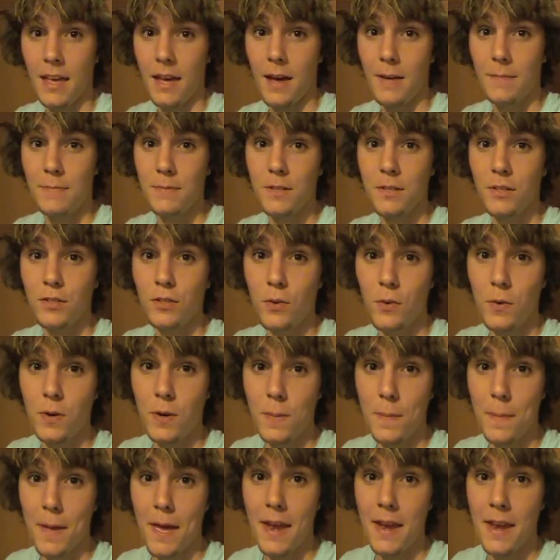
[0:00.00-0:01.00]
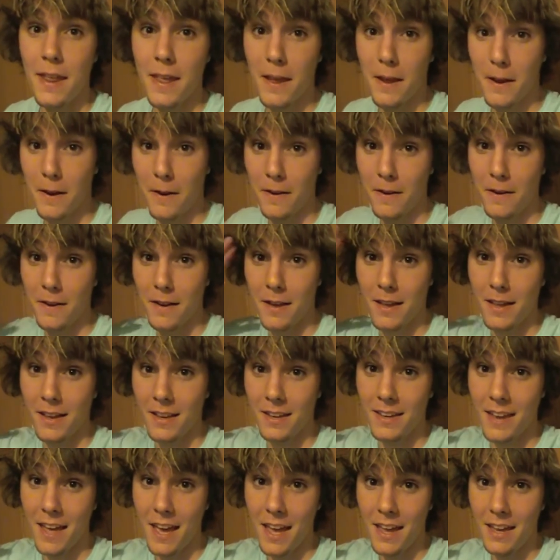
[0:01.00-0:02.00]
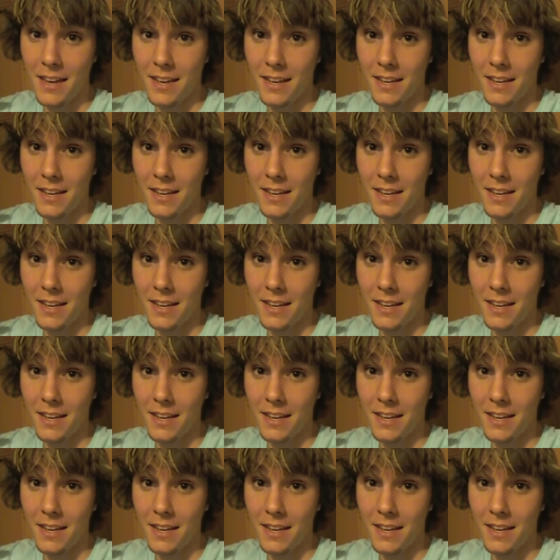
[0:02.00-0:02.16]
I'm just going to bed here. Night.